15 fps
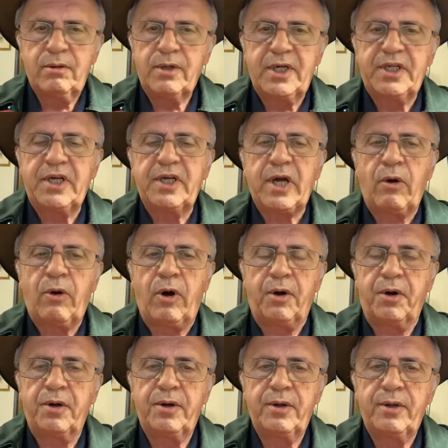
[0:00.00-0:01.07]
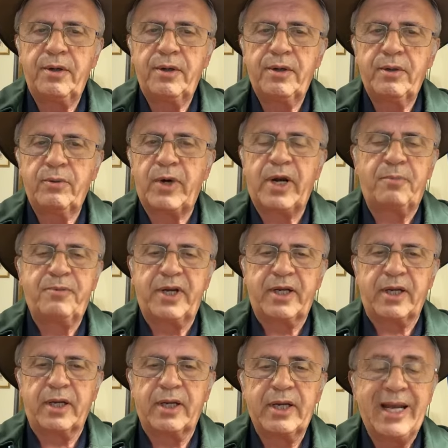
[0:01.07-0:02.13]
He didn't go on. What a
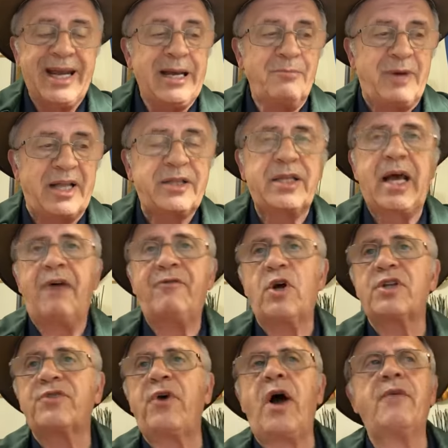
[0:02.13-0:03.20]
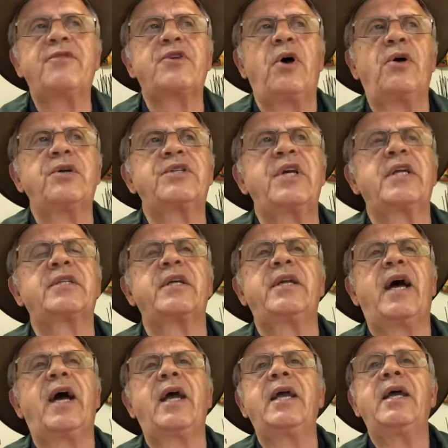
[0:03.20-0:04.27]
pity. But I've got five songs here
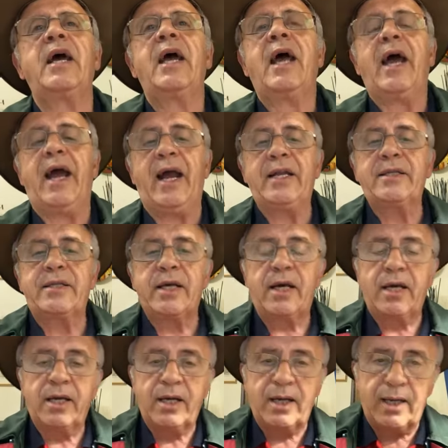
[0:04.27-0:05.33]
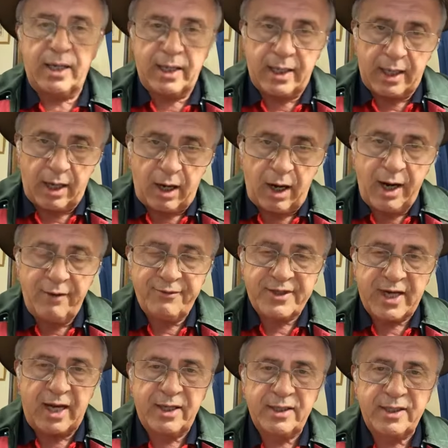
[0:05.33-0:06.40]
today, and uh, I have
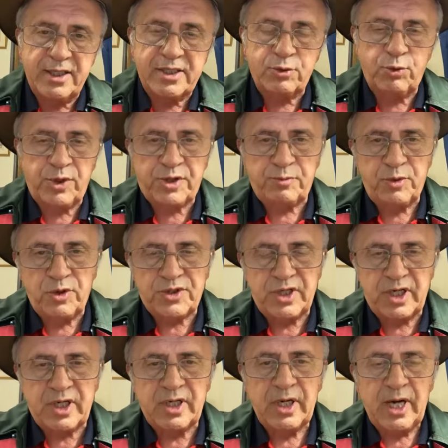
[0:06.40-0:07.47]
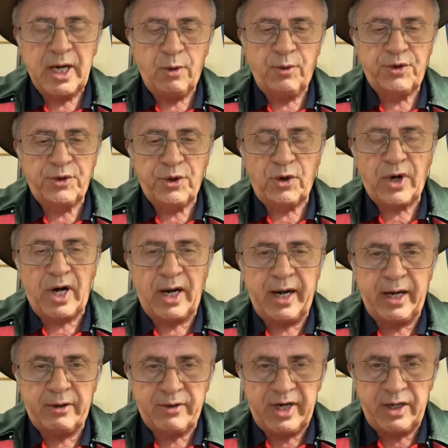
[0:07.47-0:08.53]
sung this with music with Dora
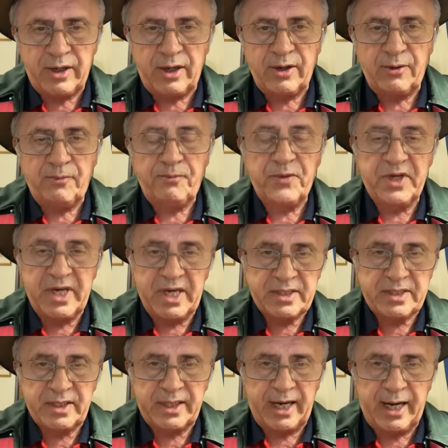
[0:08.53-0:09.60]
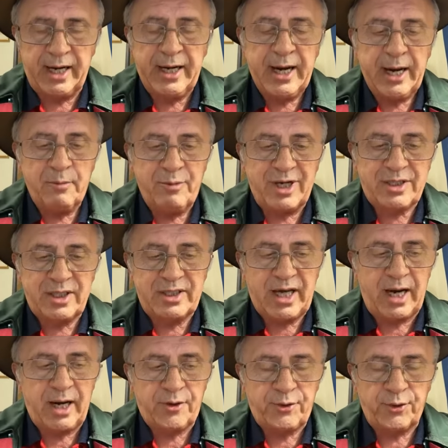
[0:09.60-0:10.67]
and Rena yesterday, but
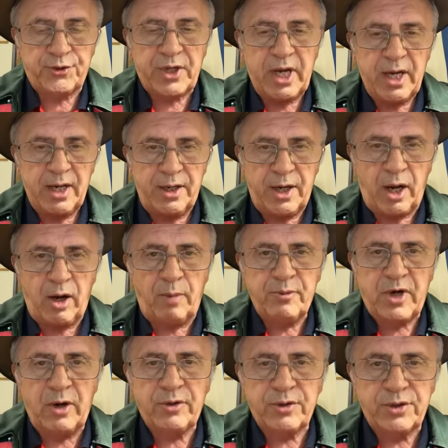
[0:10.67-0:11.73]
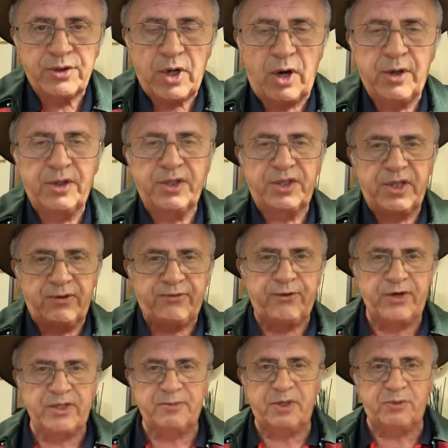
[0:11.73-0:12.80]
today I thought, now I'm going to show you the
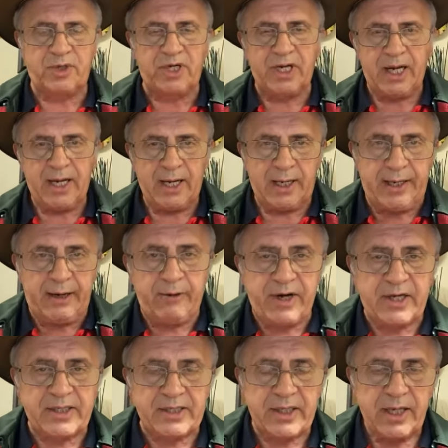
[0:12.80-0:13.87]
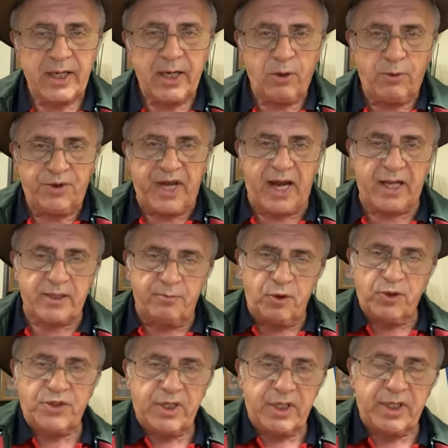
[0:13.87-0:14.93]
difference between lyrics without
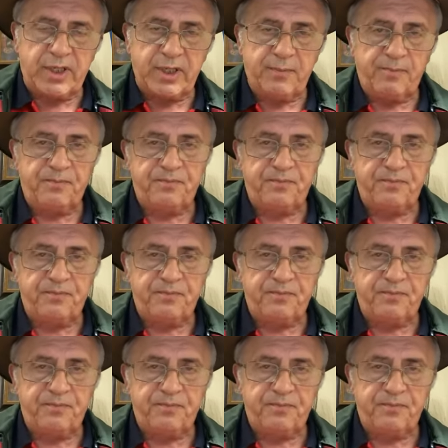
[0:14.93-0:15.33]
music